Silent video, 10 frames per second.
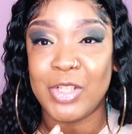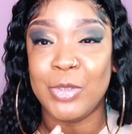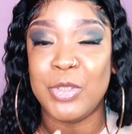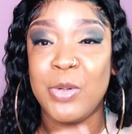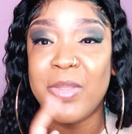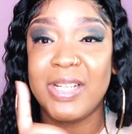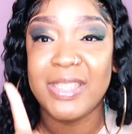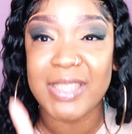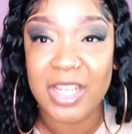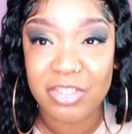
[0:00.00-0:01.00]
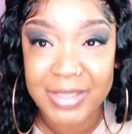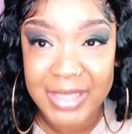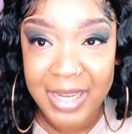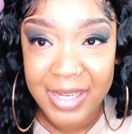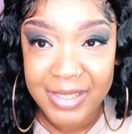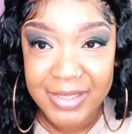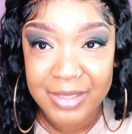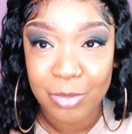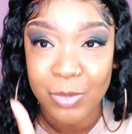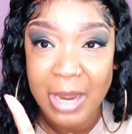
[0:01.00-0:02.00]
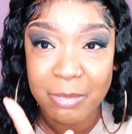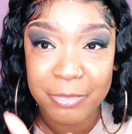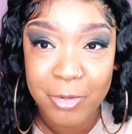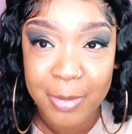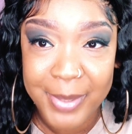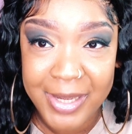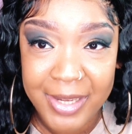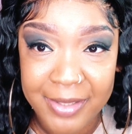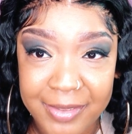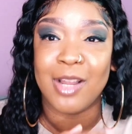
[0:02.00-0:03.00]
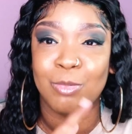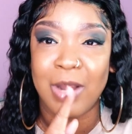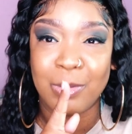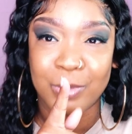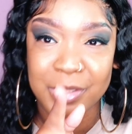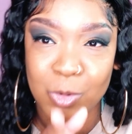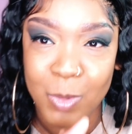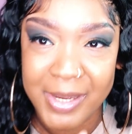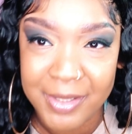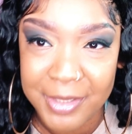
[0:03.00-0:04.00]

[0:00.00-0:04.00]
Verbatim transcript: you do this exercise right before bed and right when you wake